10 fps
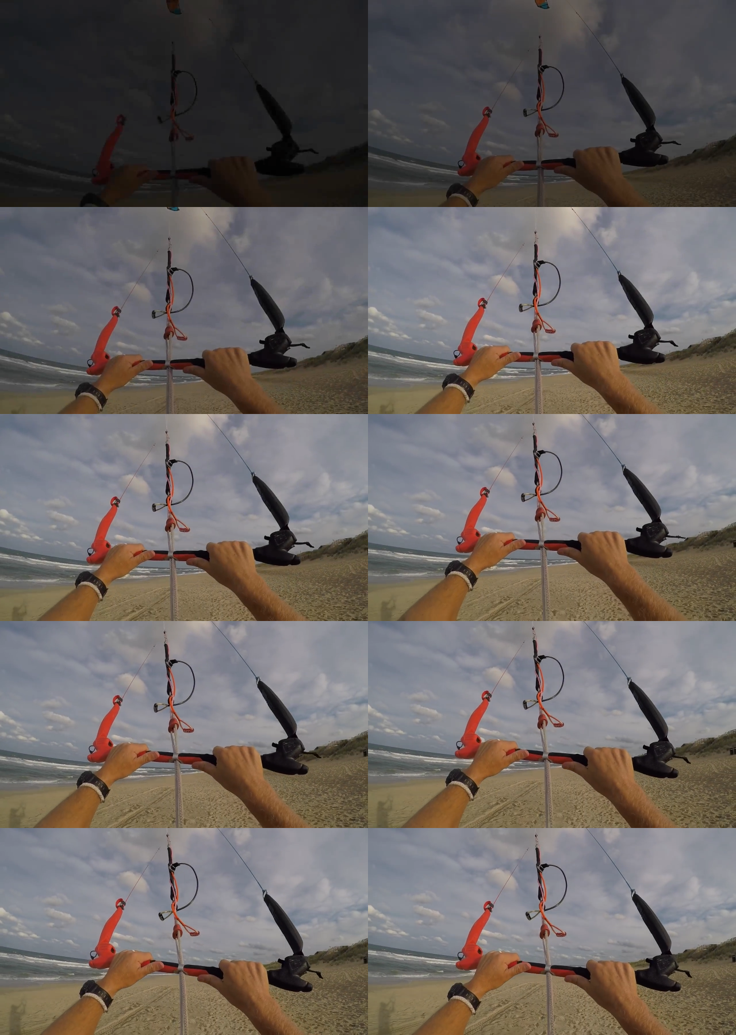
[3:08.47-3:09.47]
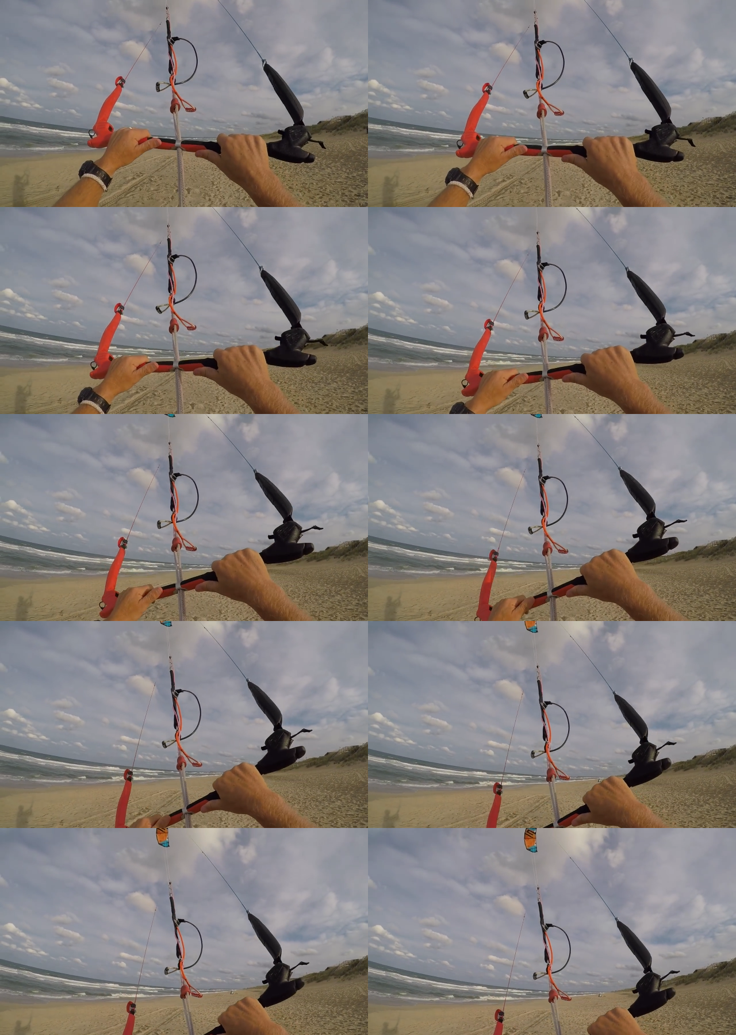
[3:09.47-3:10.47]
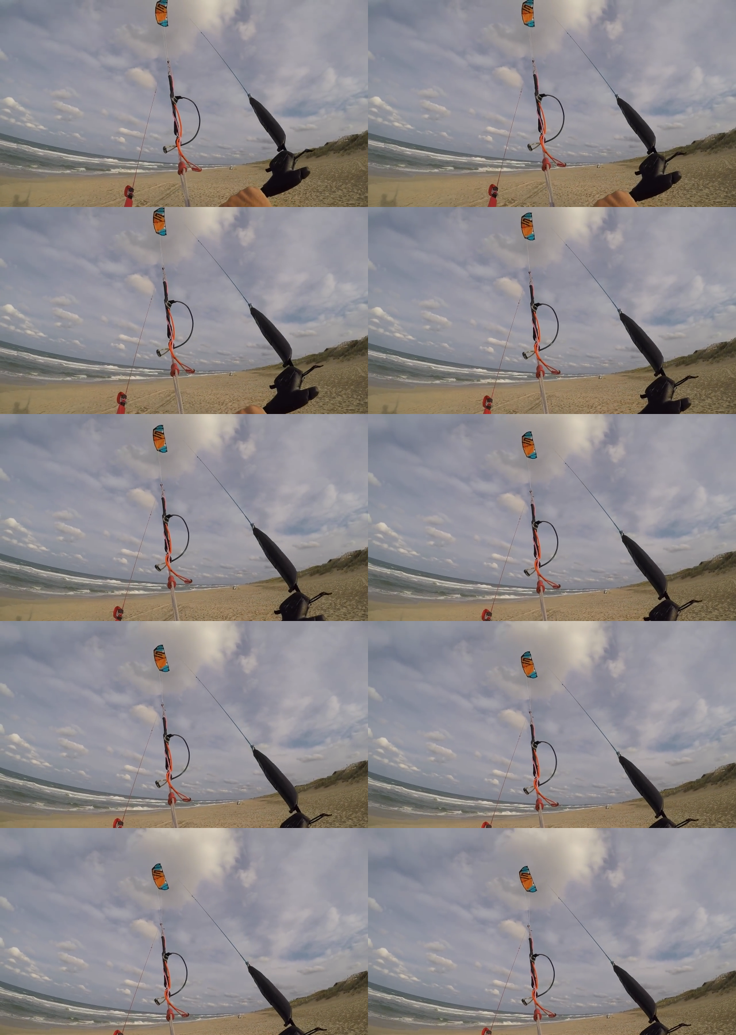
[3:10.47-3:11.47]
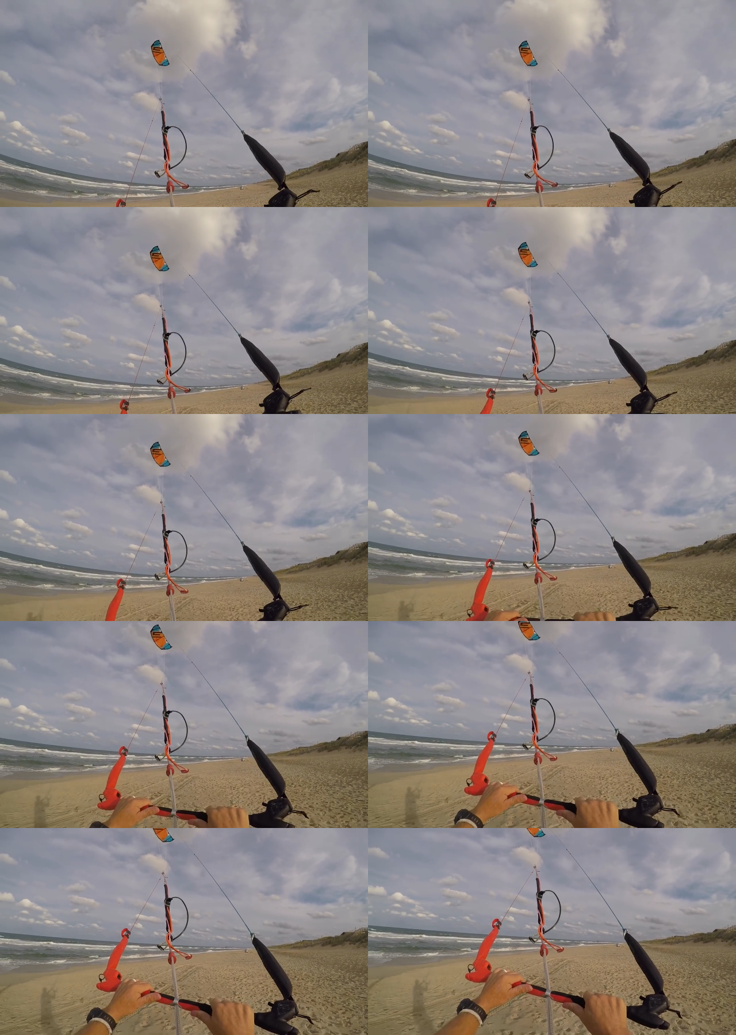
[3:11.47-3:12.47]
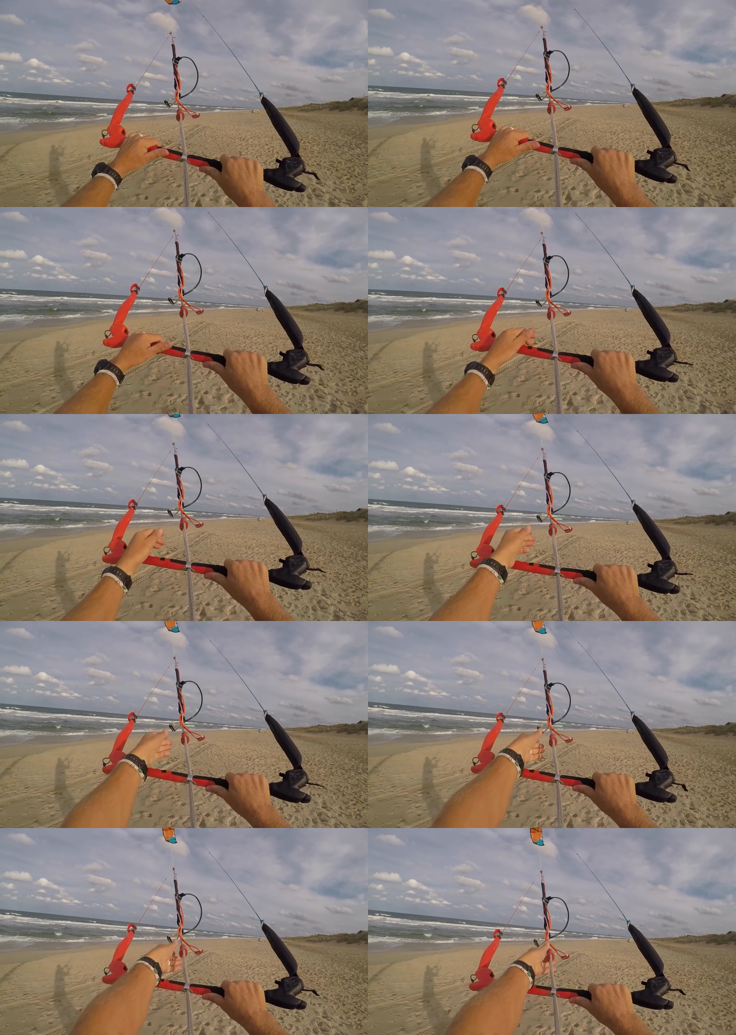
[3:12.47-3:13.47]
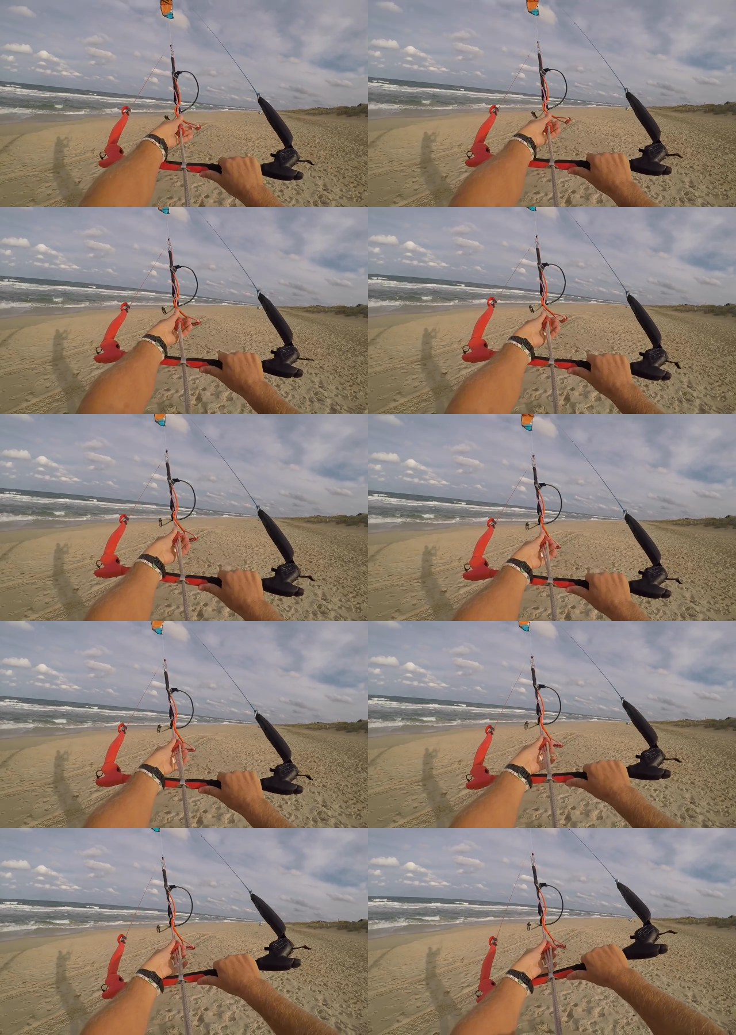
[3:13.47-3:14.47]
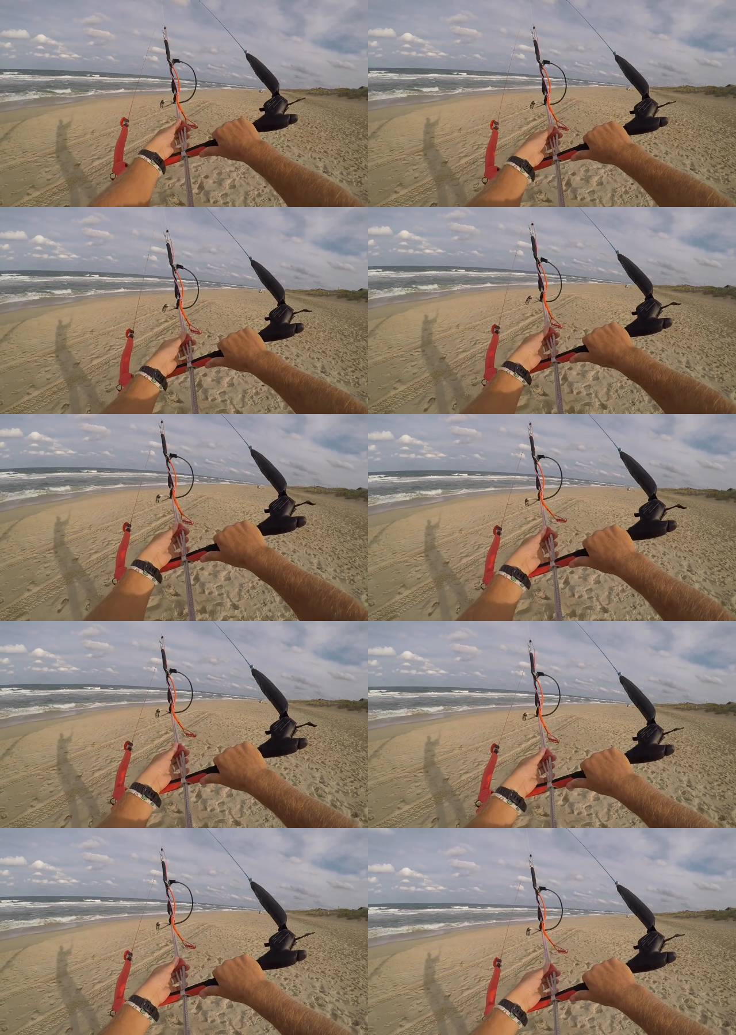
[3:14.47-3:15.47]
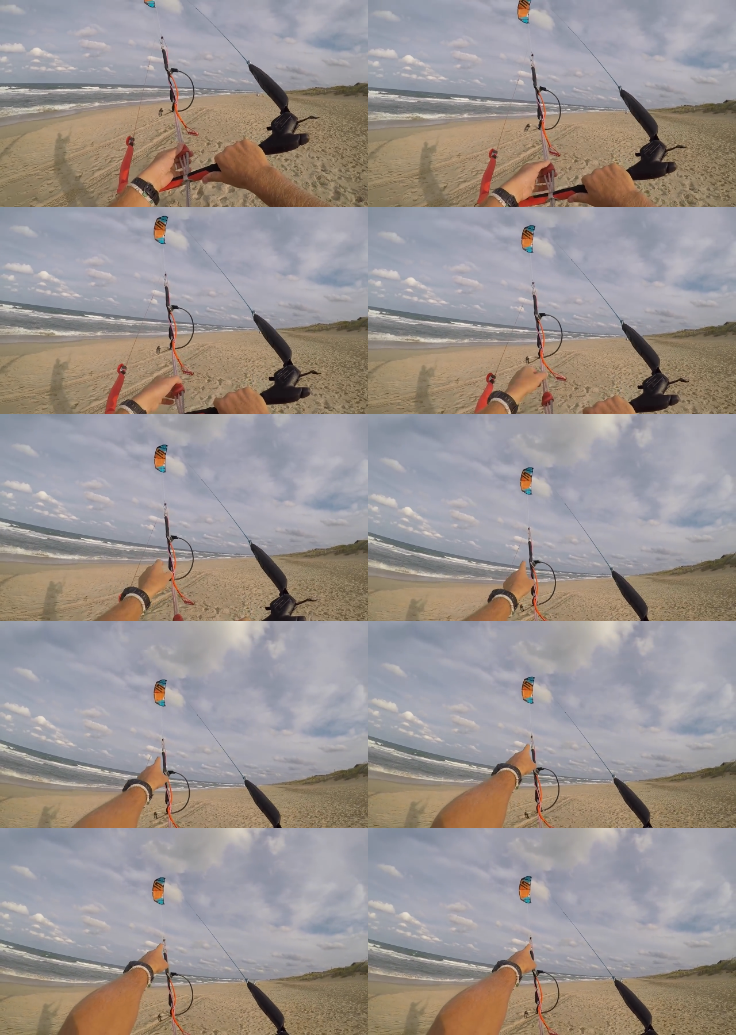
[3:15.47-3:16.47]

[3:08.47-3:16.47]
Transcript: No face is visible, so there are no lips to read.